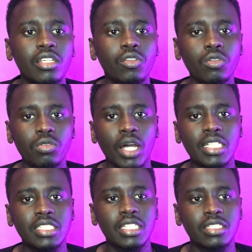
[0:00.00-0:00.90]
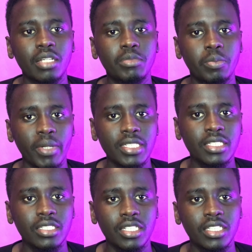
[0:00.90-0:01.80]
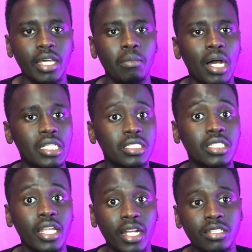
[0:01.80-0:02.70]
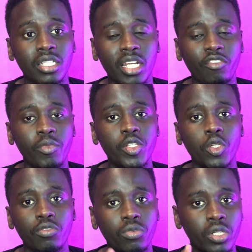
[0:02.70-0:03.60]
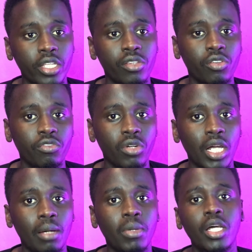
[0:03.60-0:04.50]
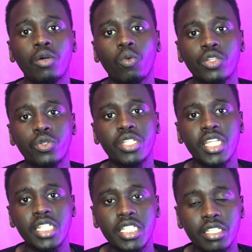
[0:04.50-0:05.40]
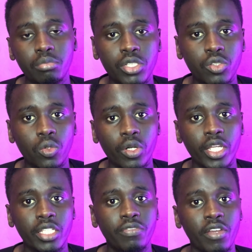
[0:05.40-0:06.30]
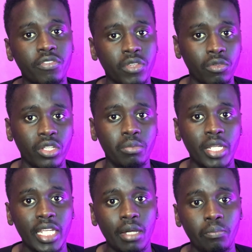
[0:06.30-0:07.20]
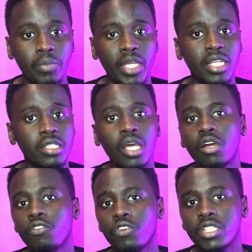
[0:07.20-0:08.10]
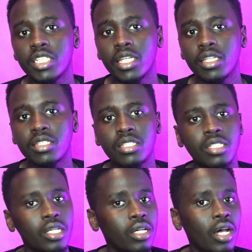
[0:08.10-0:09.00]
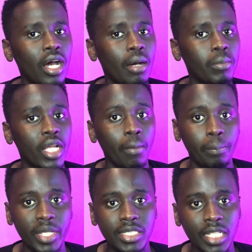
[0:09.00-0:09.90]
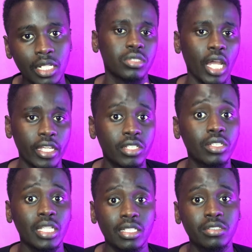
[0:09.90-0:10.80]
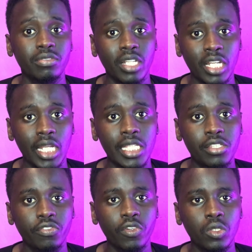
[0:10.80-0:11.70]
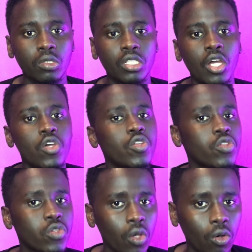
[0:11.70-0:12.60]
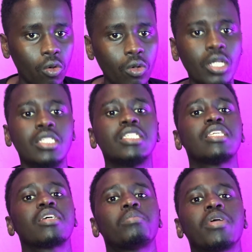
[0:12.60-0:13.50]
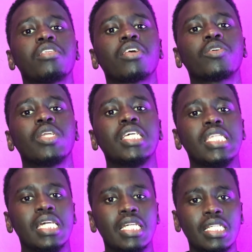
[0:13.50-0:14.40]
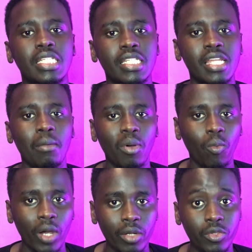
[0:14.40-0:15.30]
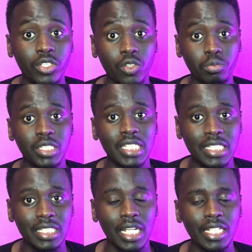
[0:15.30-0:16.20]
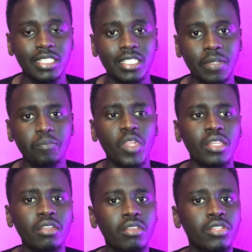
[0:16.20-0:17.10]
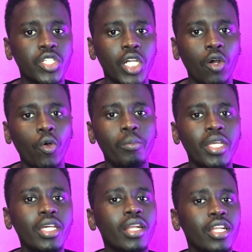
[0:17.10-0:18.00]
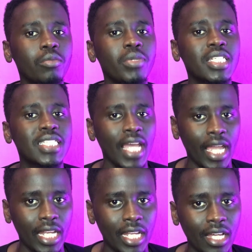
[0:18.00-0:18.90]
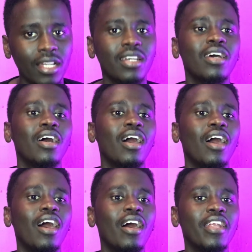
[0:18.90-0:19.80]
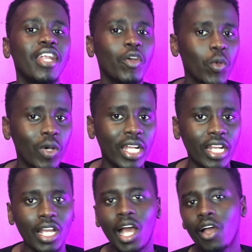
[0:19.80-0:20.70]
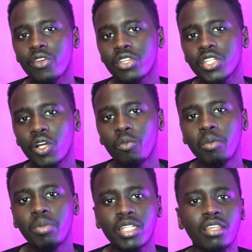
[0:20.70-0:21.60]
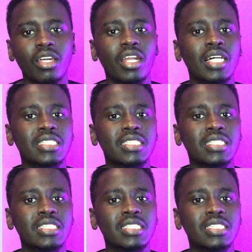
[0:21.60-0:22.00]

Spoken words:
it also has the same specs, the same as the rest that I've mentioned: 4 gigs of RAM, 128 GB storage, 5000 milliamperes, 48 megapixel. Yeah, it takes very nice photos. So the surprise is actually the number 1 which tops this list. This is Xiaomi Redmi 10. Now you're wondering, how is a Xiaomi better than a